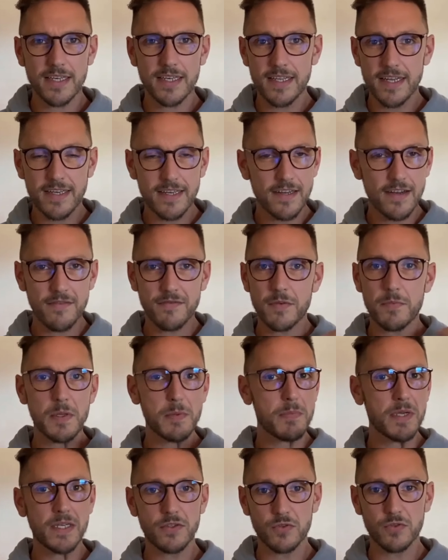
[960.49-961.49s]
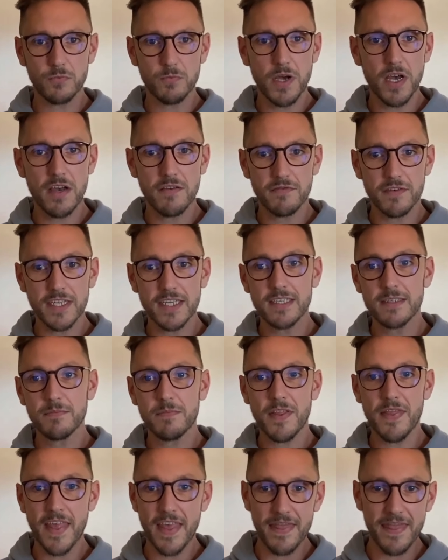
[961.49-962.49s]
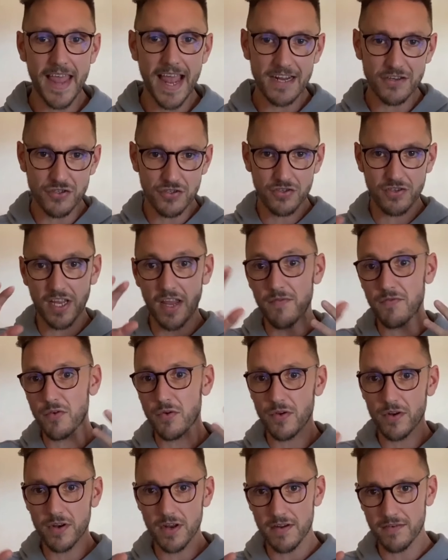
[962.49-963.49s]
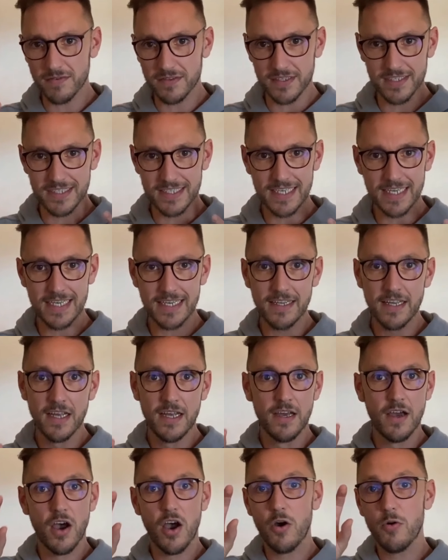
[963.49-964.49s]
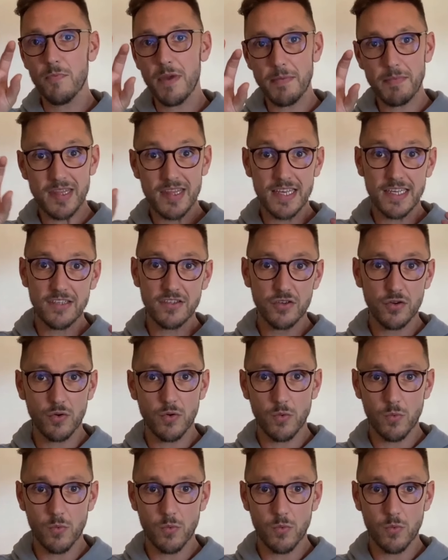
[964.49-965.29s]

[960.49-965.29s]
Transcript: They don't have to be pixel perfect, but then that should give you enough to see, oh, maybe these 2 are